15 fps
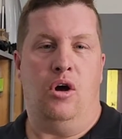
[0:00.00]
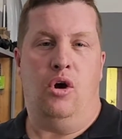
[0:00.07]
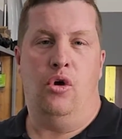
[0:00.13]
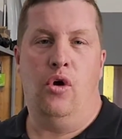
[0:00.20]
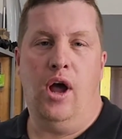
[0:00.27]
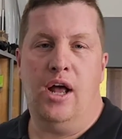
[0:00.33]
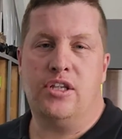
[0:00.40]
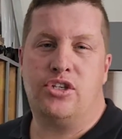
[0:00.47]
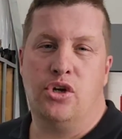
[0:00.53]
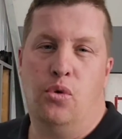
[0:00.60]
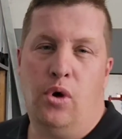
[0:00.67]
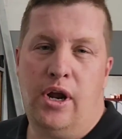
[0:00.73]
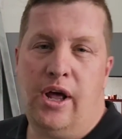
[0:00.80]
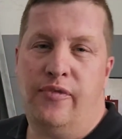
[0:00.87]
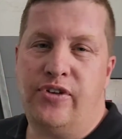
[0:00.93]
Alright, so
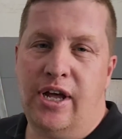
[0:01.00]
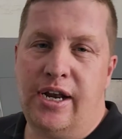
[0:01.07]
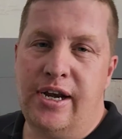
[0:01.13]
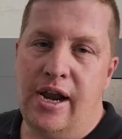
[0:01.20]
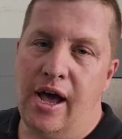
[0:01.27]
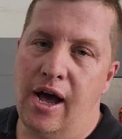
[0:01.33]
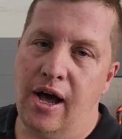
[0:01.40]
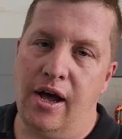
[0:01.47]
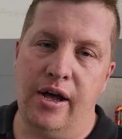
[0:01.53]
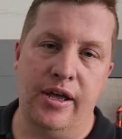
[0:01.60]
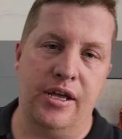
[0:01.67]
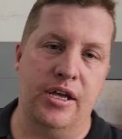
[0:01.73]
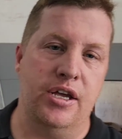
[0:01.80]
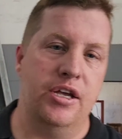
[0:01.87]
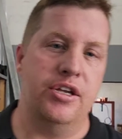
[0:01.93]
what I've done now
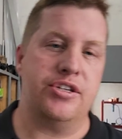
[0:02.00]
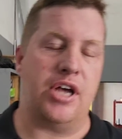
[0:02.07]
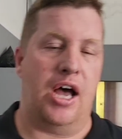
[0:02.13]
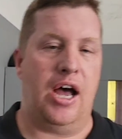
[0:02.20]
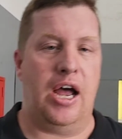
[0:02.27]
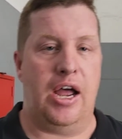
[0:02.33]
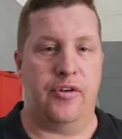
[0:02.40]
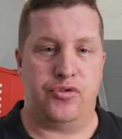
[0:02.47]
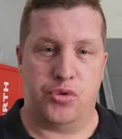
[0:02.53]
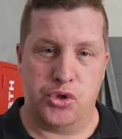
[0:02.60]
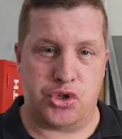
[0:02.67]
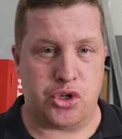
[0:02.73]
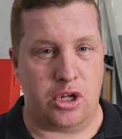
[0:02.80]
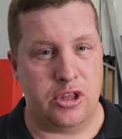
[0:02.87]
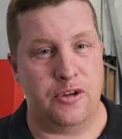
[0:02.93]
is I have
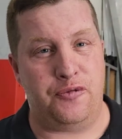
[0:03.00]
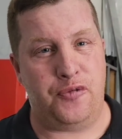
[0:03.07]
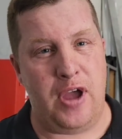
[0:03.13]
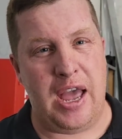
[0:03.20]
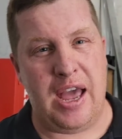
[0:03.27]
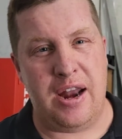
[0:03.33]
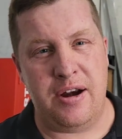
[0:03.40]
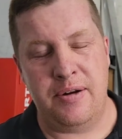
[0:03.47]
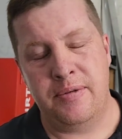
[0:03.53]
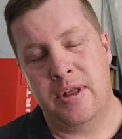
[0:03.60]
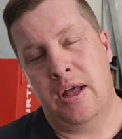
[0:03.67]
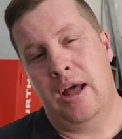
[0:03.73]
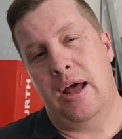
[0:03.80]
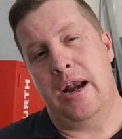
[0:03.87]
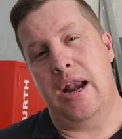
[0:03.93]
switched on the fan.
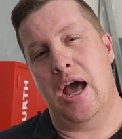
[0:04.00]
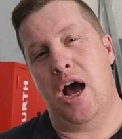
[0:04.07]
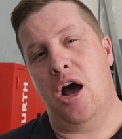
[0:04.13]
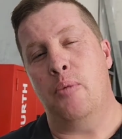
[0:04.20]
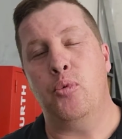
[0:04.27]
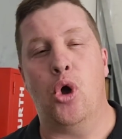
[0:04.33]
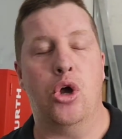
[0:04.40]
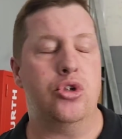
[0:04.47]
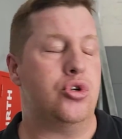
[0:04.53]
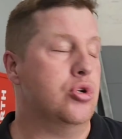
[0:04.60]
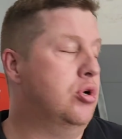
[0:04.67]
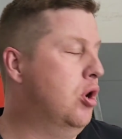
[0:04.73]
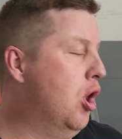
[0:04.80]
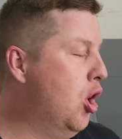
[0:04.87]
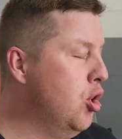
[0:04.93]
Now I'm going to
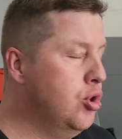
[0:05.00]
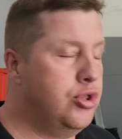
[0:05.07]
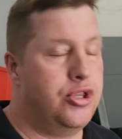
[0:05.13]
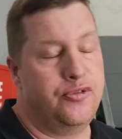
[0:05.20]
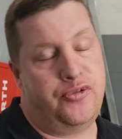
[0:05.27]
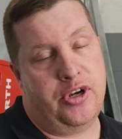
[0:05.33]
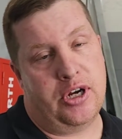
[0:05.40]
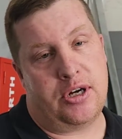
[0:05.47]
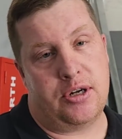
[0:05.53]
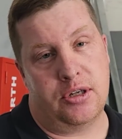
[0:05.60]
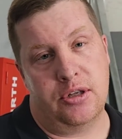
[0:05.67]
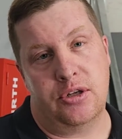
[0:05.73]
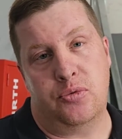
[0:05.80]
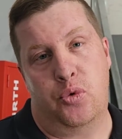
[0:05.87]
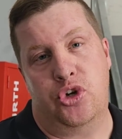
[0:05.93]
load the
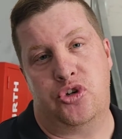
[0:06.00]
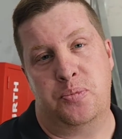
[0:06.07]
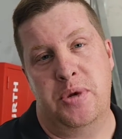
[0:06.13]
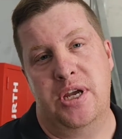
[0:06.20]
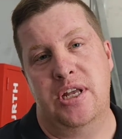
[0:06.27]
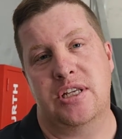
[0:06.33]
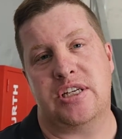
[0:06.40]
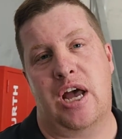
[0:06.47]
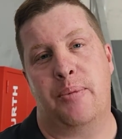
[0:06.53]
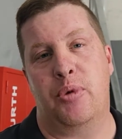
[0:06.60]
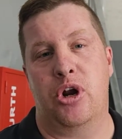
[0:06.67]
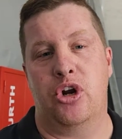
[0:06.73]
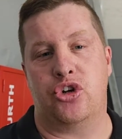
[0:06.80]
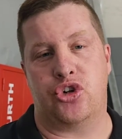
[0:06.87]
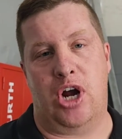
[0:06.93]
vehicle, which means I'm
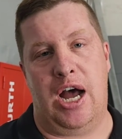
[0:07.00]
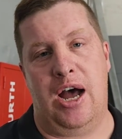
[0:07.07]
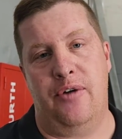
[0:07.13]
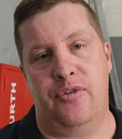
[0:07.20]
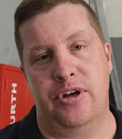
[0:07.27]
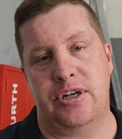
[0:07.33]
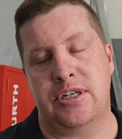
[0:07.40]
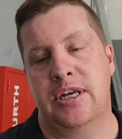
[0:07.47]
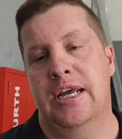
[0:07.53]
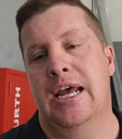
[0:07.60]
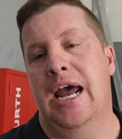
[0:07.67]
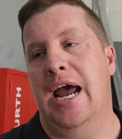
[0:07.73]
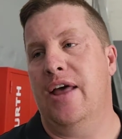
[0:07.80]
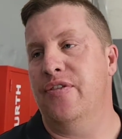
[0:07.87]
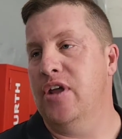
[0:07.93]
going to drive it,
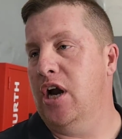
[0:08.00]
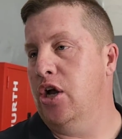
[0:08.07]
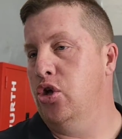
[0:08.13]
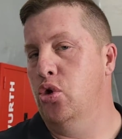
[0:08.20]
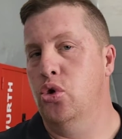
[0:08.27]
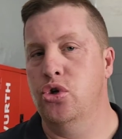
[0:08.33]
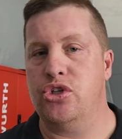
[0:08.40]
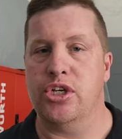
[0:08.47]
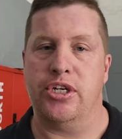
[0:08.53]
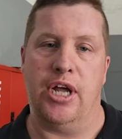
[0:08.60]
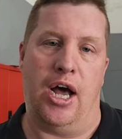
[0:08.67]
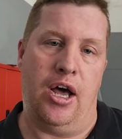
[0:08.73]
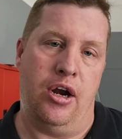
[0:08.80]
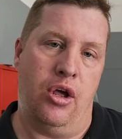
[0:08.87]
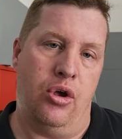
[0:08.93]
and then I use the
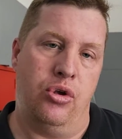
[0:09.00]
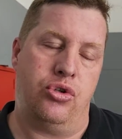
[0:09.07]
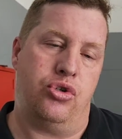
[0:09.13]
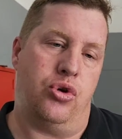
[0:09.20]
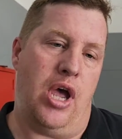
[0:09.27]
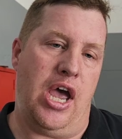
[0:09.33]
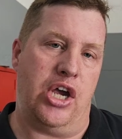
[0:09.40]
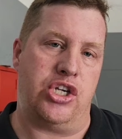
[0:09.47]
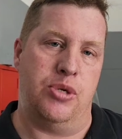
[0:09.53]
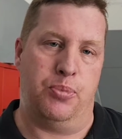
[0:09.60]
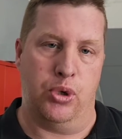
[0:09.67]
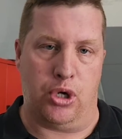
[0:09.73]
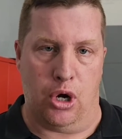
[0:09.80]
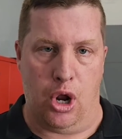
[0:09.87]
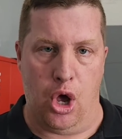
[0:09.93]
dyno to actually
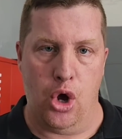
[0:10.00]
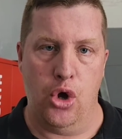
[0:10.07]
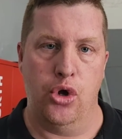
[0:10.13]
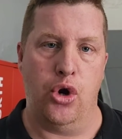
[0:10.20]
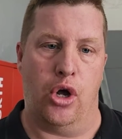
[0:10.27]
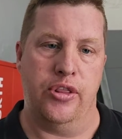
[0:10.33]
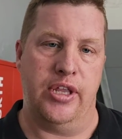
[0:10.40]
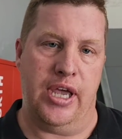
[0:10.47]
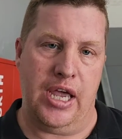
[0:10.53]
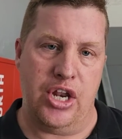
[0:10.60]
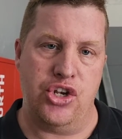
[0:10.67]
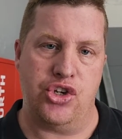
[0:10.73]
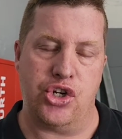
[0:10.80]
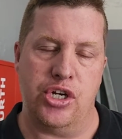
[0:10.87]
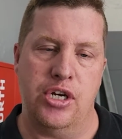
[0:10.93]
put load on the
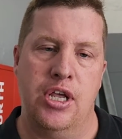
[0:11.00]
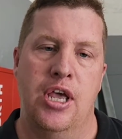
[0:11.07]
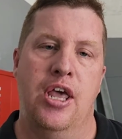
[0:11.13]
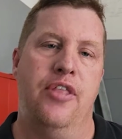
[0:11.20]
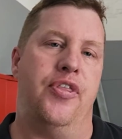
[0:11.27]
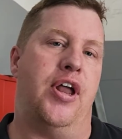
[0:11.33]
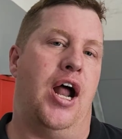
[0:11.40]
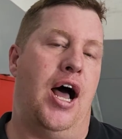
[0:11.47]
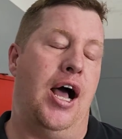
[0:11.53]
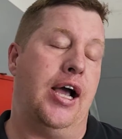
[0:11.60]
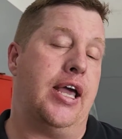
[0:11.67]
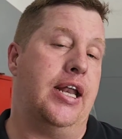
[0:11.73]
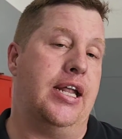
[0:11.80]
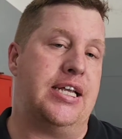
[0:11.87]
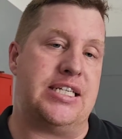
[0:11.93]
engine. Then I
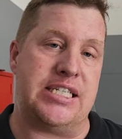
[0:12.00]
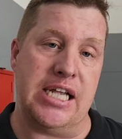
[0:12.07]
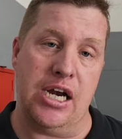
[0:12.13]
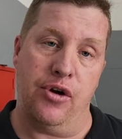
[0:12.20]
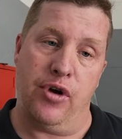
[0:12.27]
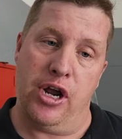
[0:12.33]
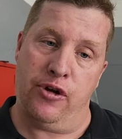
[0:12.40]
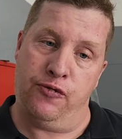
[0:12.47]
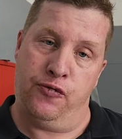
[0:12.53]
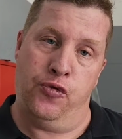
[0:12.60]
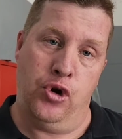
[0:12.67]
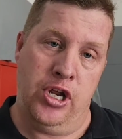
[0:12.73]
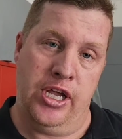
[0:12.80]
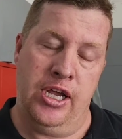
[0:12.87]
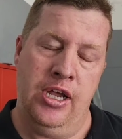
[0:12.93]
can accelerate
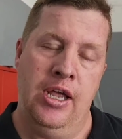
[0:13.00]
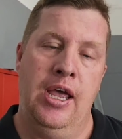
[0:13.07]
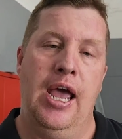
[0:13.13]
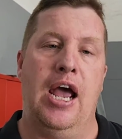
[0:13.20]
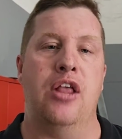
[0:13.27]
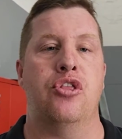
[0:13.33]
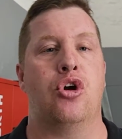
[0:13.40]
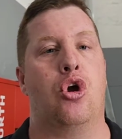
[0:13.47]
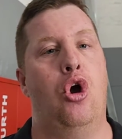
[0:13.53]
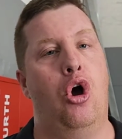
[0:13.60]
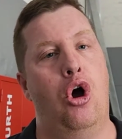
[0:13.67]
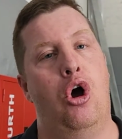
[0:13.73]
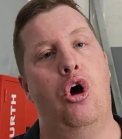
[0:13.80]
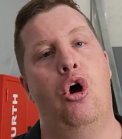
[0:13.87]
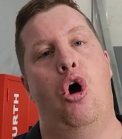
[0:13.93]
fully and the
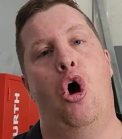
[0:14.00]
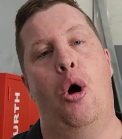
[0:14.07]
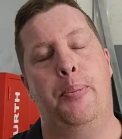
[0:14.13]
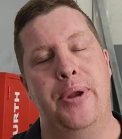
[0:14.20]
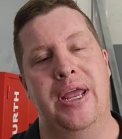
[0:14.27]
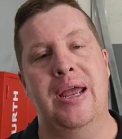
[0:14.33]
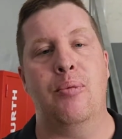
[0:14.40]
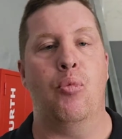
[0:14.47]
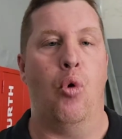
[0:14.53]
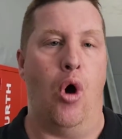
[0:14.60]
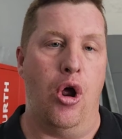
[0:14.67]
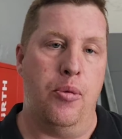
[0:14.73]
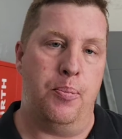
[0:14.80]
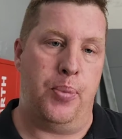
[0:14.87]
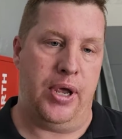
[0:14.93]
car RPM
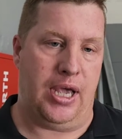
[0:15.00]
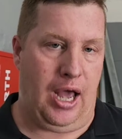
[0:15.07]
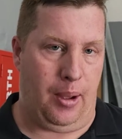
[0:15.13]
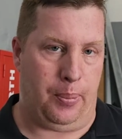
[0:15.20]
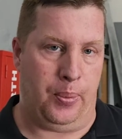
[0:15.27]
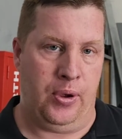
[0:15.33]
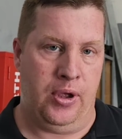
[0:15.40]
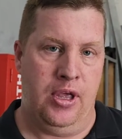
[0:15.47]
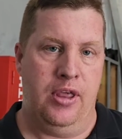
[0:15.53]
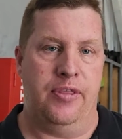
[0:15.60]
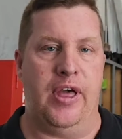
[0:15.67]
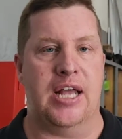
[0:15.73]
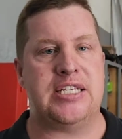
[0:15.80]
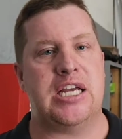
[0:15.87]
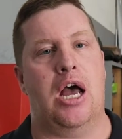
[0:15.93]
won't pick up.
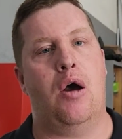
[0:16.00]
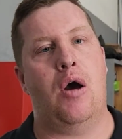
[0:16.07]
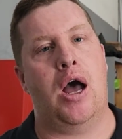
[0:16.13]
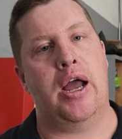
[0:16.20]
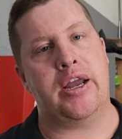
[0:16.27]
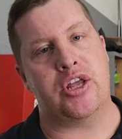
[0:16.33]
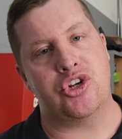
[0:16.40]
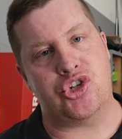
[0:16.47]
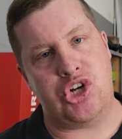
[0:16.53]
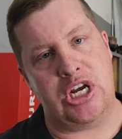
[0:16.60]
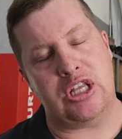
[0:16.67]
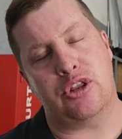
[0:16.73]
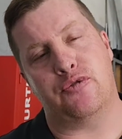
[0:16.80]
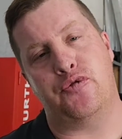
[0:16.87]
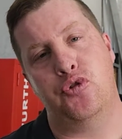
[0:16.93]
That's how I can
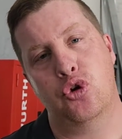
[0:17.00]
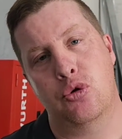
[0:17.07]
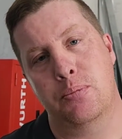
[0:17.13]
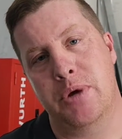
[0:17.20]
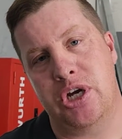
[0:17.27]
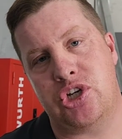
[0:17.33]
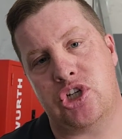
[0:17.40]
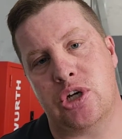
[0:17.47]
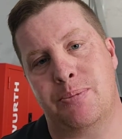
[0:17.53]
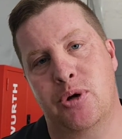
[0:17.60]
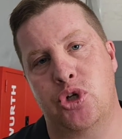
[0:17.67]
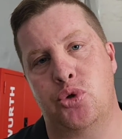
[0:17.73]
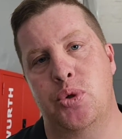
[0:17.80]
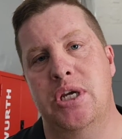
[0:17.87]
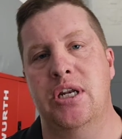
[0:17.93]
check the fuel mixture
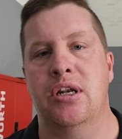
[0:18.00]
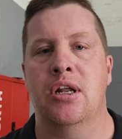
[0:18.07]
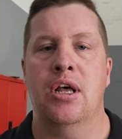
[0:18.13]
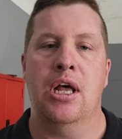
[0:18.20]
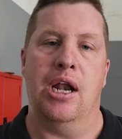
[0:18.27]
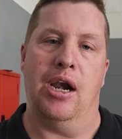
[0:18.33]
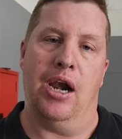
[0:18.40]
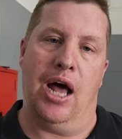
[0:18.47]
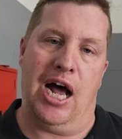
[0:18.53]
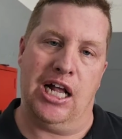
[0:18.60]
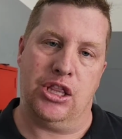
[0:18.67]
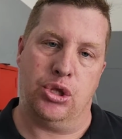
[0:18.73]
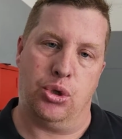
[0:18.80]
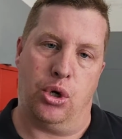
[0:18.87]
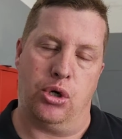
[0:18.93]
between
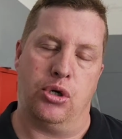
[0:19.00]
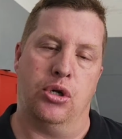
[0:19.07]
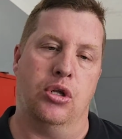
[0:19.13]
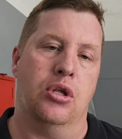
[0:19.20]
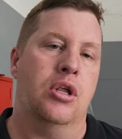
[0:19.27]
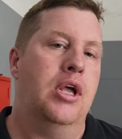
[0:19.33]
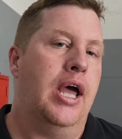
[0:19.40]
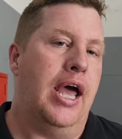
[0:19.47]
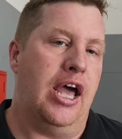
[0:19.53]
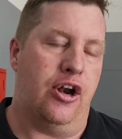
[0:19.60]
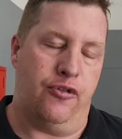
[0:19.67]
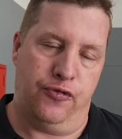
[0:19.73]
light throttle and